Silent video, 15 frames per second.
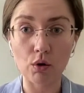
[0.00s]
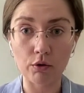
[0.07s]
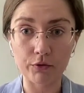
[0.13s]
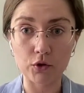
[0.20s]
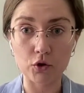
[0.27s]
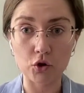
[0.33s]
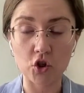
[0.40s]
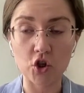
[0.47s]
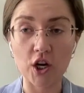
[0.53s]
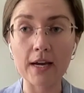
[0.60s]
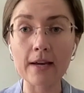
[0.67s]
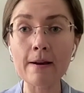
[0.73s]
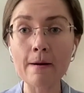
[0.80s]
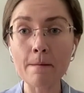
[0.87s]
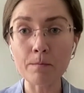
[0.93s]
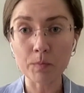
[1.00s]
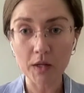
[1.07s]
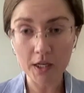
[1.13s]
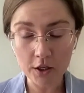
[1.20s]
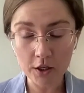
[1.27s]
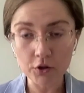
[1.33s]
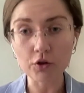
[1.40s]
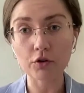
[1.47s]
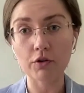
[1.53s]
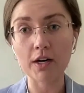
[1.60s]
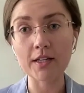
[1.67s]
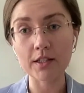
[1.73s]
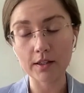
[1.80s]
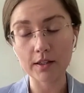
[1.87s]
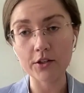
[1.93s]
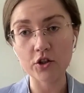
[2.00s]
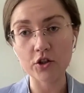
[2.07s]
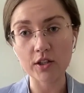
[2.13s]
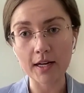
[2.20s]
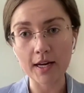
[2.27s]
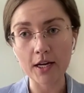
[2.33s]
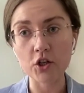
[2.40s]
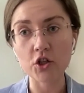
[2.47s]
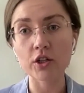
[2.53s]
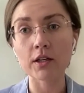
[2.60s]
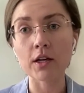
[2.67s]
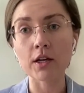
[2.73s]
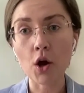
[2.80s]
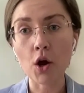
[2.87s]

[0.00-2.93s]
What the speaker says: of UJ in Ukraine's legislation,